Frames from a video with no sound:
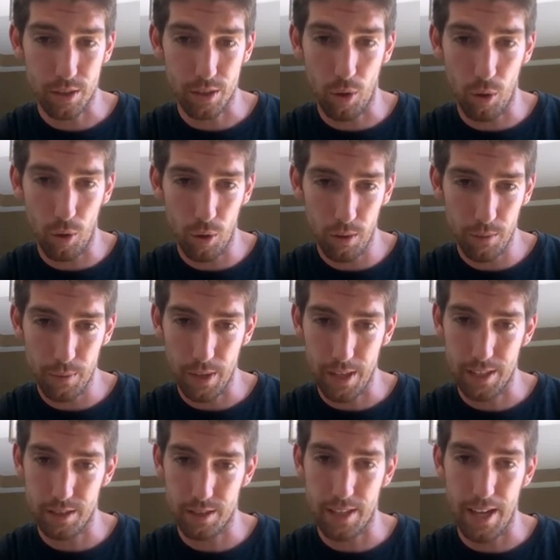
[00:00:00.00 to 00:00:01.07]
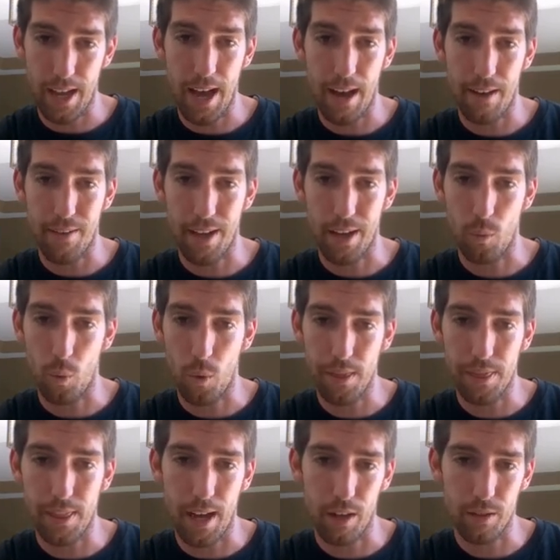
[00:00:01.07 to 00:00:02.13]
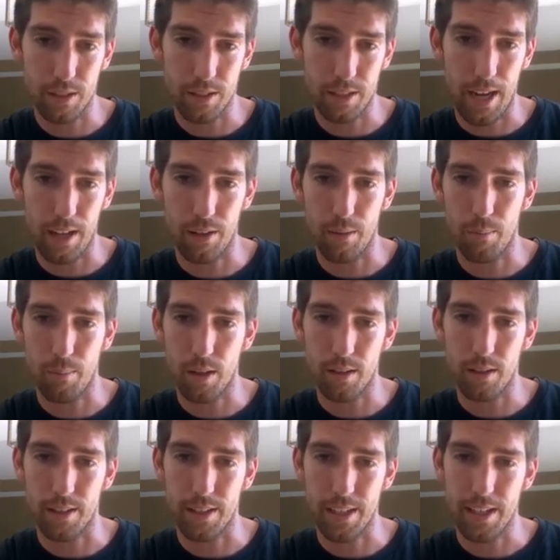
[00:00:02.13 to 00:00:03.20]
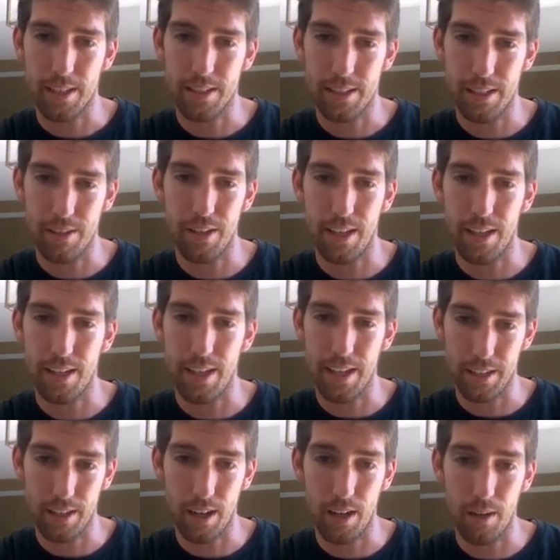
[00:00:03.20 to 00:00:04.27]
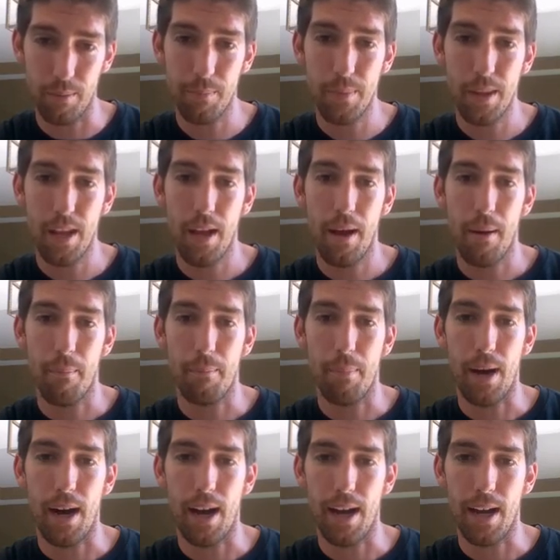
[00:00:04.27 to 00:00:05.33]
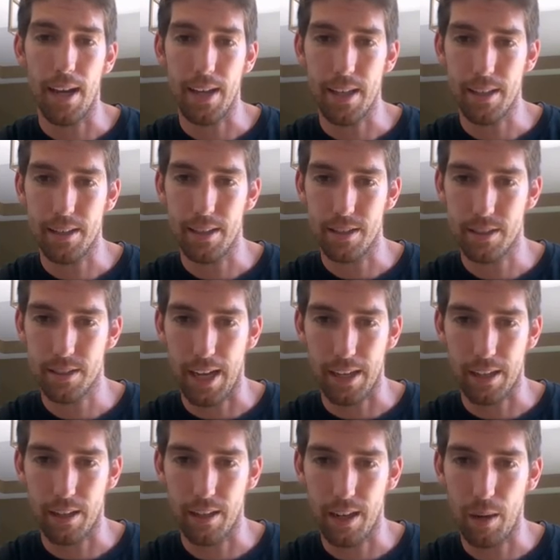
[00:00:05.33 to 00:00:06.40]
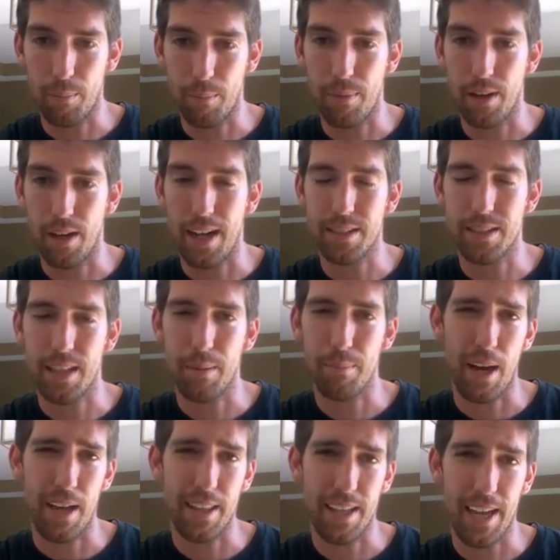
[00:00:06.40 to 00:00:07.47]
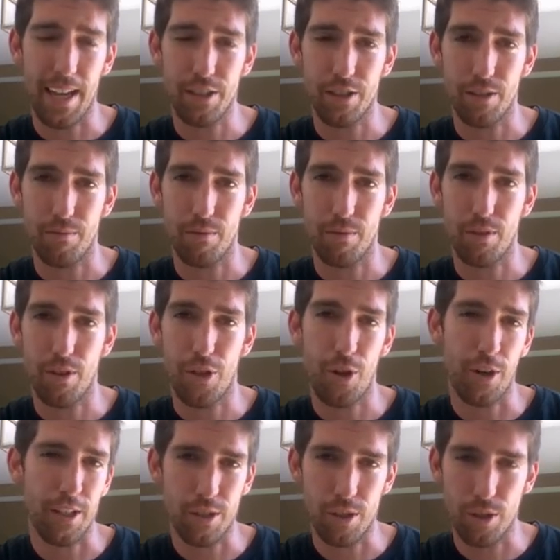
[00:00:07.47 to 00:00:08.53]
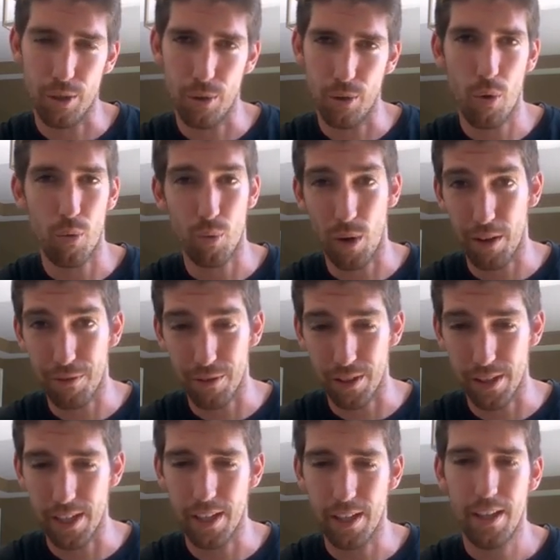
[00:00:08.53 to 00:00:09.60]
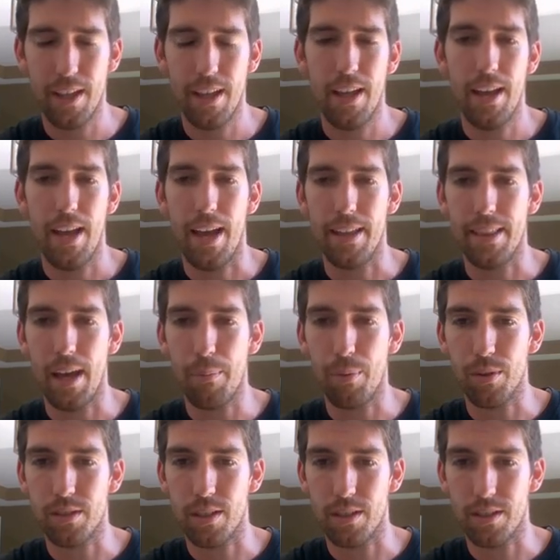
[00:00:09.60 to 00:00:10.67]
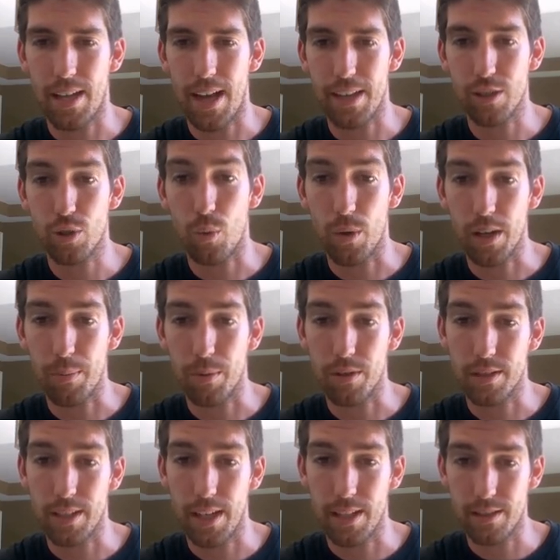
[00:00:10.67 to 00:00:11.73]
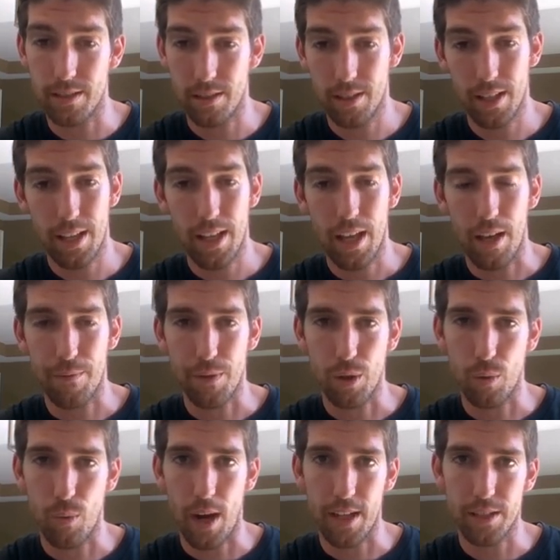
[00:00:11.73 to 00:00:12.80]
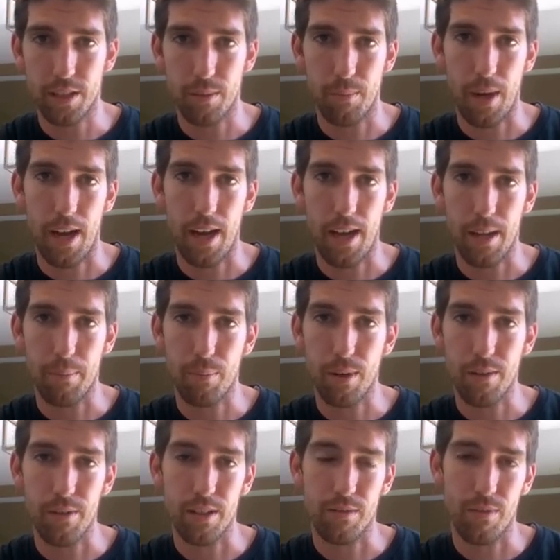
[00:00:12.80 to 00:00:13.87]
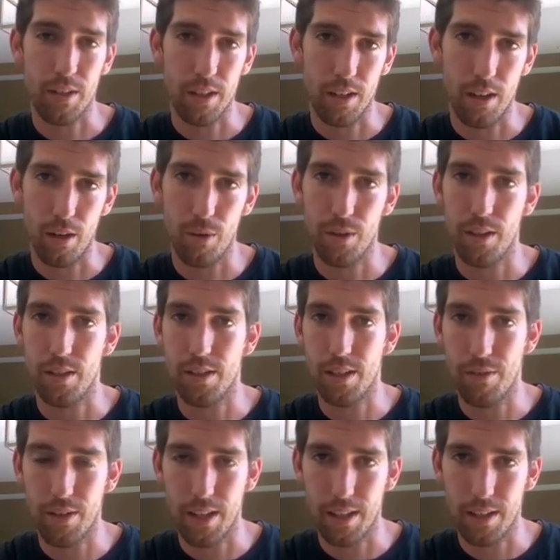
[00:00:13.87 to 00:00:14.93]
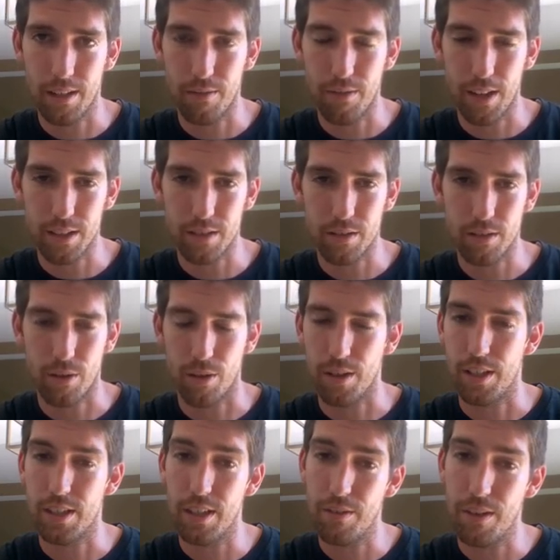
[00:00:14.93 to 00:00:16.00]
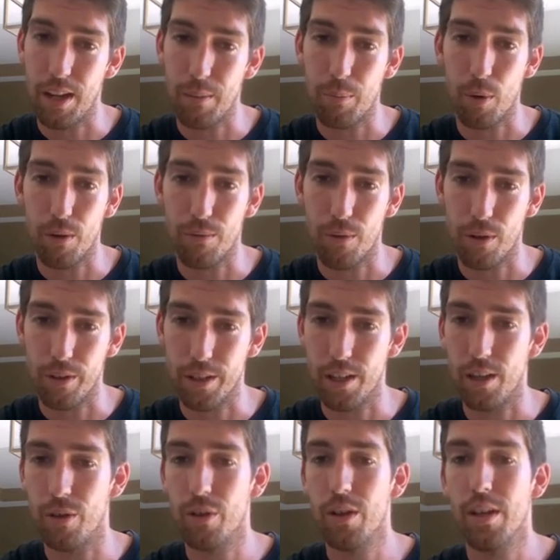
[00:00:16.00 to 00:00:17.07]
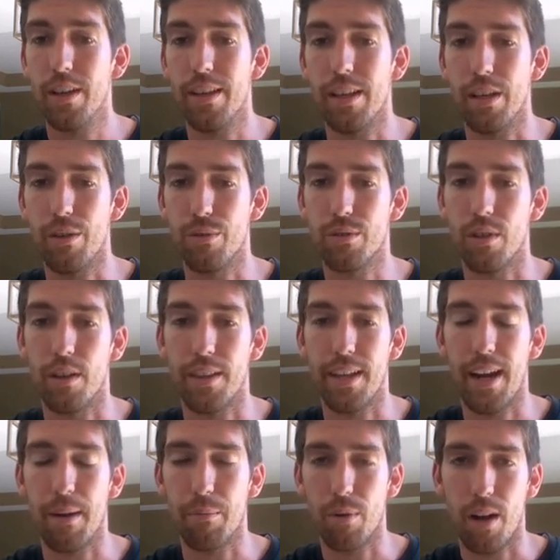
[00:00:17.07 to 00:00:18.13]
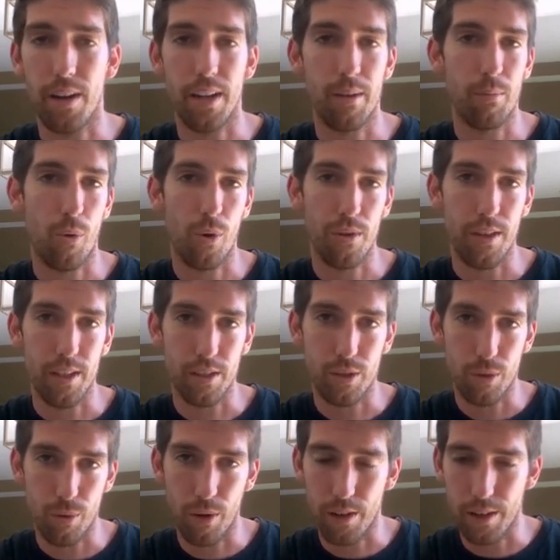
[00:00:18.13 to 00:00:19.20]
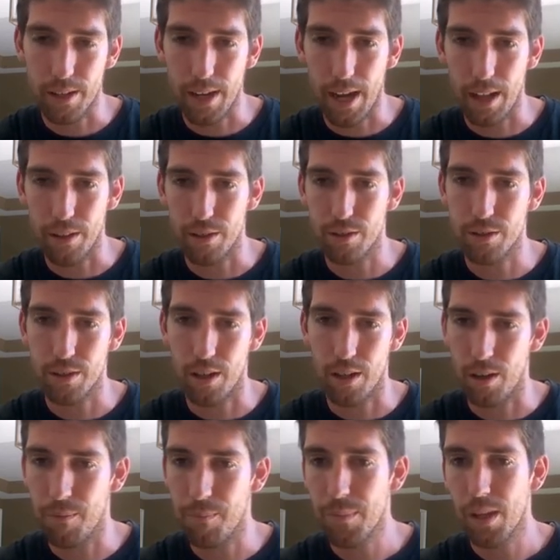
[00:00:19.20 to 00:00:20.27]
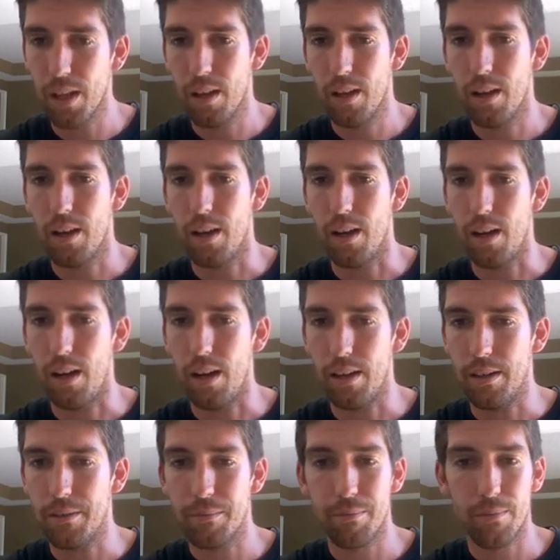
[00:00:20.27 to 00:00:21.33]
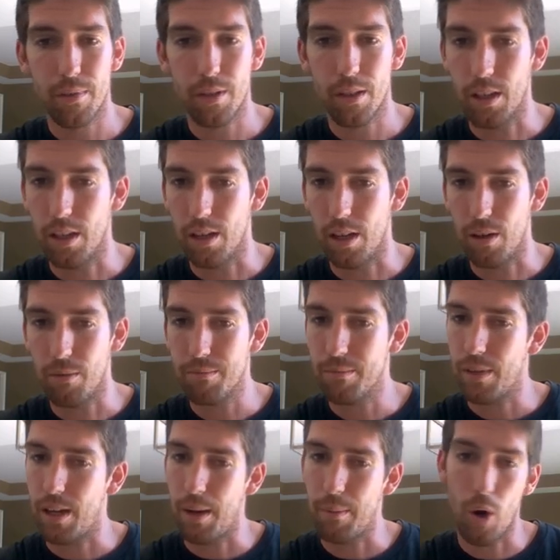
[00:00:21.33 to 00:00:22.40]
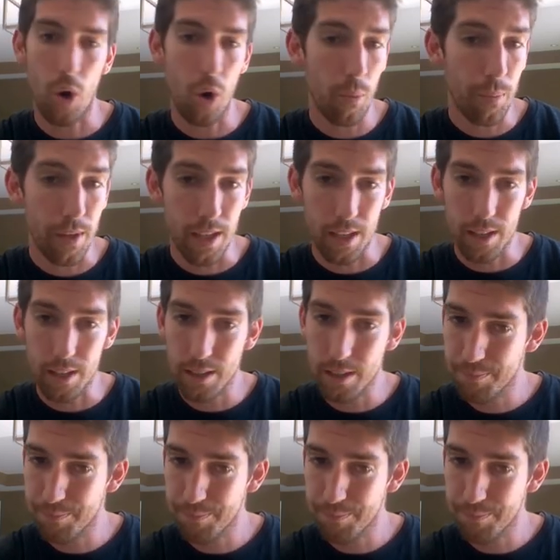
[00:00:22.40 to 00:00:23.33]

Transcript: goal is to have a $1,000 monthly dividend income by, this got cut out, but I said by the age of 32 roughly, and that puts us at 20%. If you watched my previous video, the dividend portfolio, you saw that I brought in more than $200. So, I'm hoping